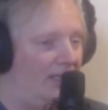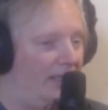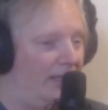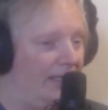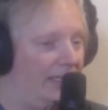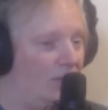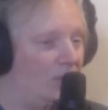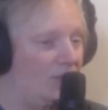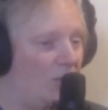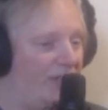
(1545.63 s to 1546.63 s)
And it
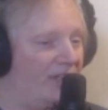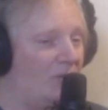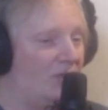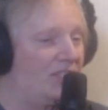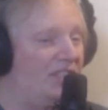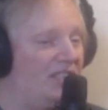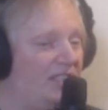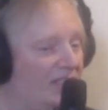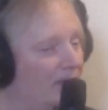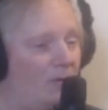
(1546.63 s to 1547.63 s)
was one of the most
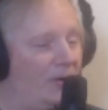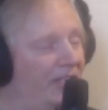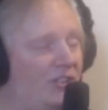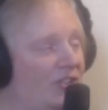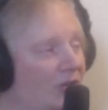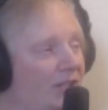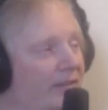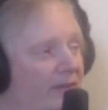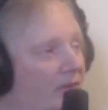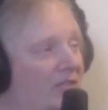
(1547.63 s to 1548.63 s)
disappointing shows
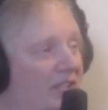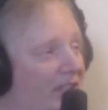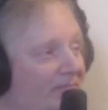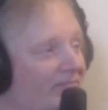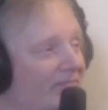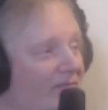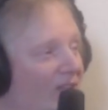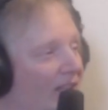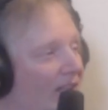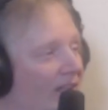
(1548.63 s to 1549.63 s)
I've ever seen.
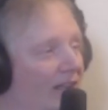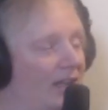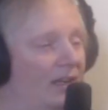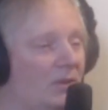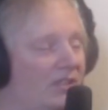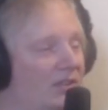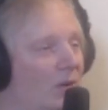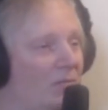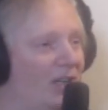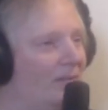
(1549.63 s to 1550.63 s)
I was
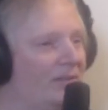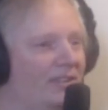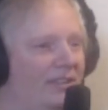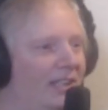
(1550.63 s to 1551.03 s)
so bummed.